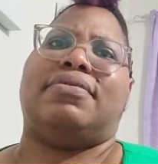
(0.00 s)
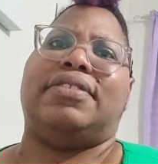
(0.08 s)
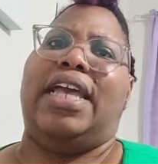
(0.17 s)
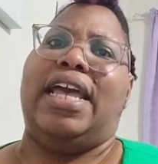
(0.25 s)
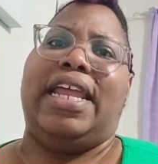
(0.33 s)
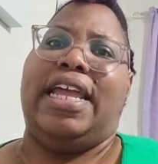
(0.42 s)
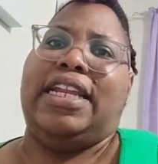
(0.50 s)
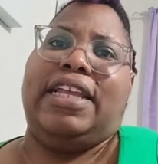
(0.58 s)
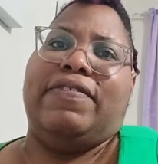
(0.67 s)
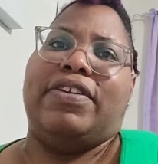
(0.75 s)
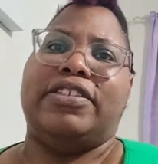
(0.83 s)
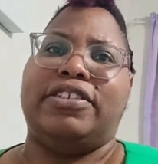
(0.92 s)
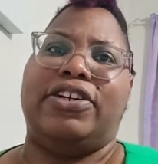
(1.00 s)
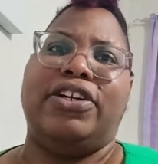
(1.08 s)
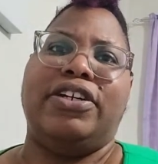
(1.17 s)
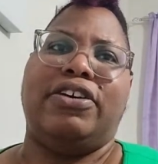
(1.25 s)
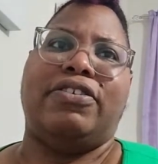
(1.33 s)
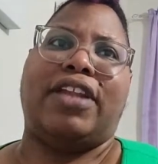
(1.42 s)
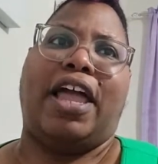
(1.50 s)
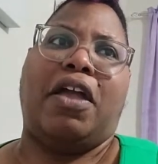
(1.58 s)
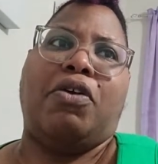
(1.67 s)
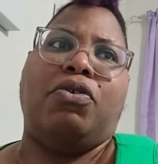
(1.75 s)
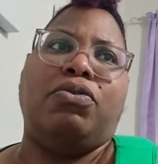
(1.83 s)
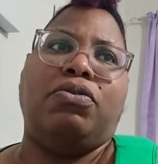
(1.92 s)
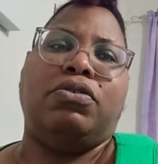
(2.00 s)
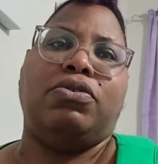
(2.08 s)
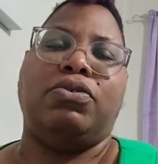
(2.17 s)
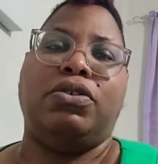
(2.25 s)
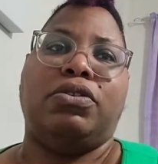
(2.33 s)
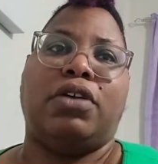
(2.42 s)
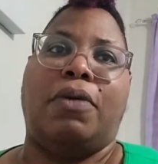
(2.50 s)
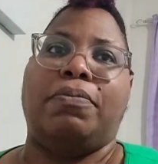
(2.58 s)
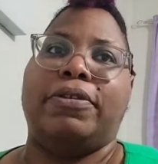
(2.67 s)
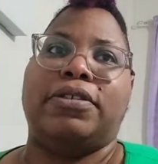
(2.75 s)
that ain't even a turn on. Like, who you thought